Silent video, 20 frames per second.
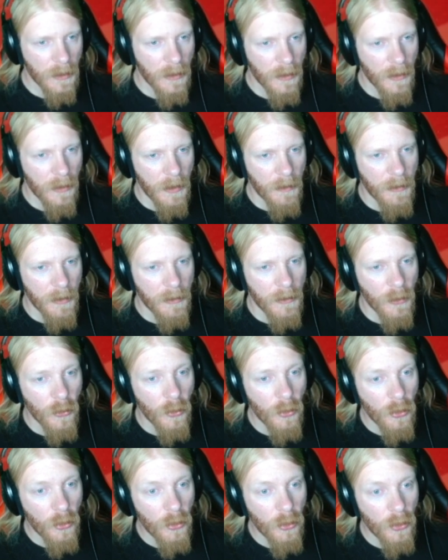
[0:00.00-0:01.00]
Alright,
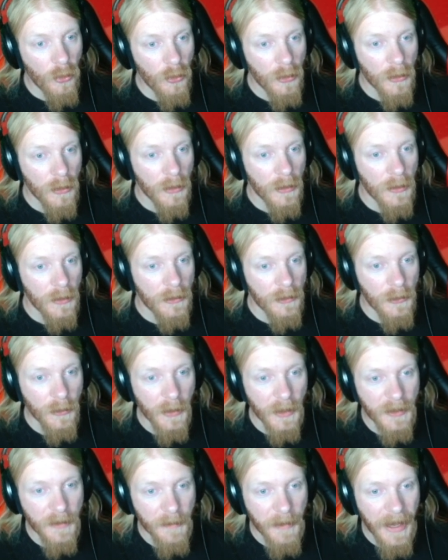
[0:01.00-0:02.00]
ooh! Do
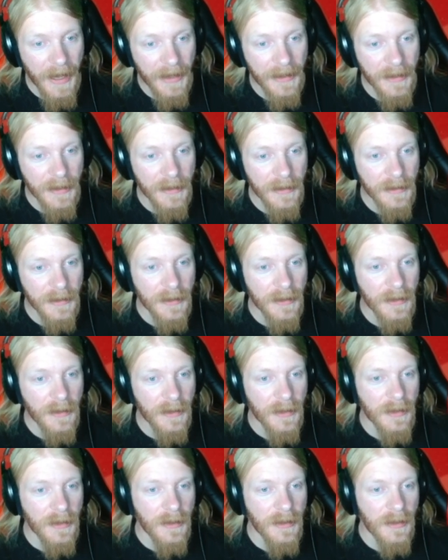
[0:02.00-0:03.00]
they smack?
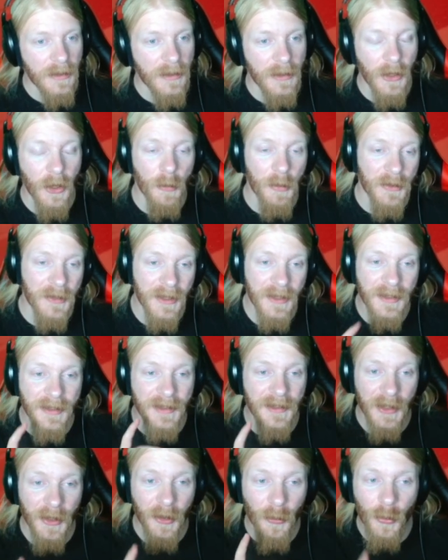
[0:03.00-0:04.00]
No, but they
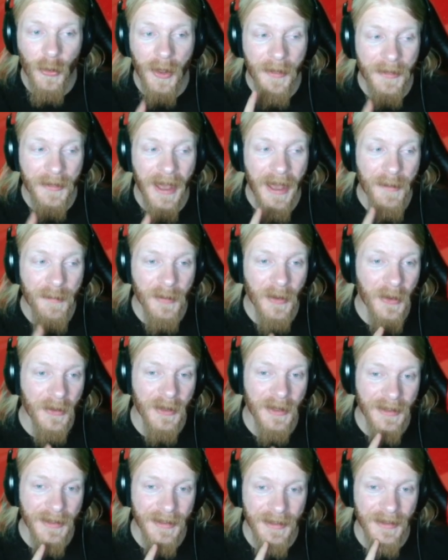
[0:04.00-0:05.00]
still want that
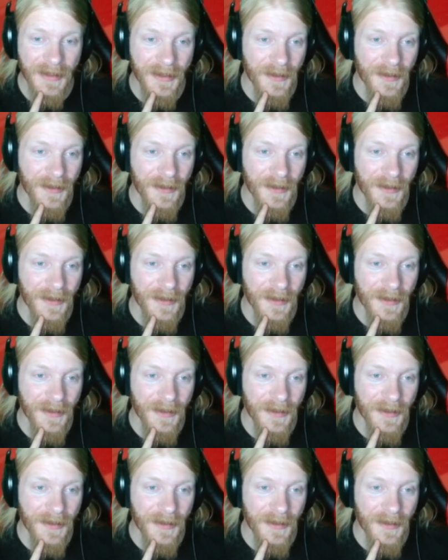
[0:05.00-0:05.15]
bonus.